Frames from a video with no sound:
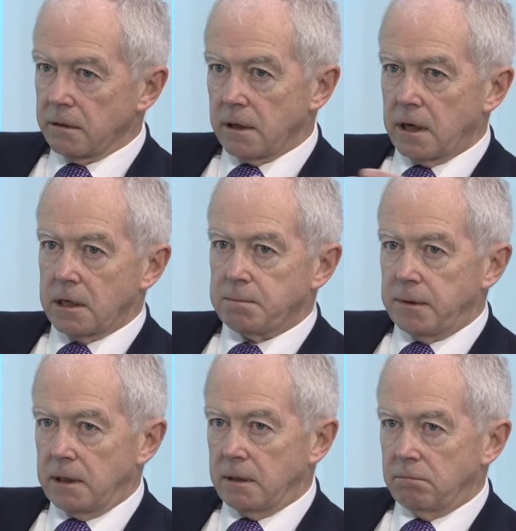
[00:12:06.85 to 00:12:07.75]
The
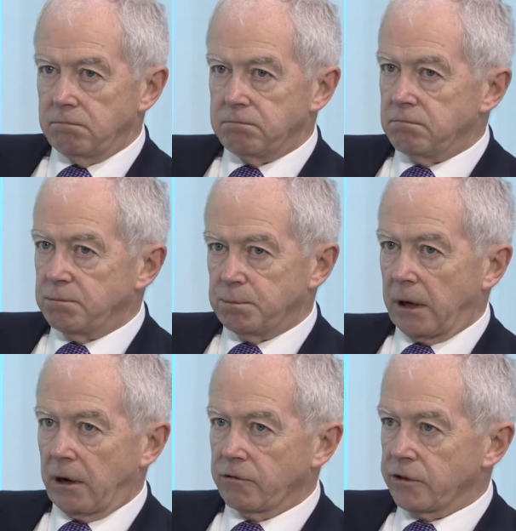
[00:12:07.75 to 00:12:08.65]
ISB,
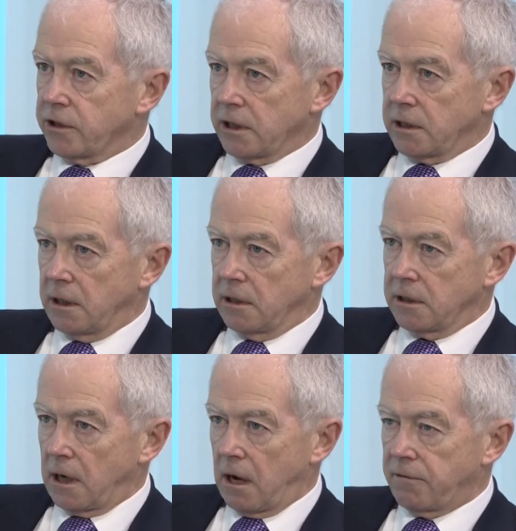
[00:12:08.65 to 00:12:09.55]
about 160
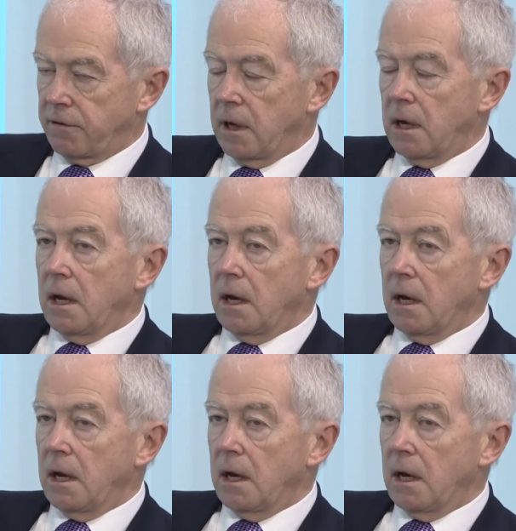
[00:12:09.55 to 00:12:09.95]
staff.